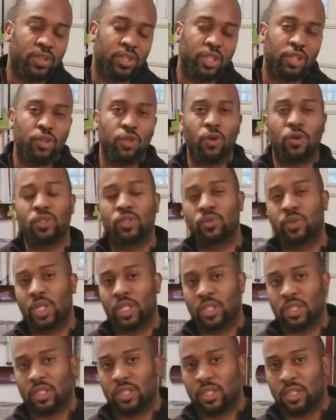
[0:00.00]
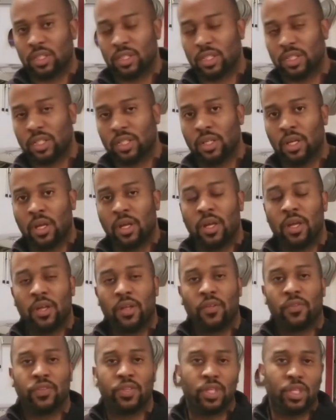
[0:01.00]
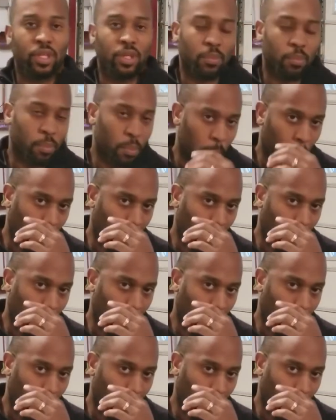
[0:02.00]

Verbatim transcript: And you also get the the,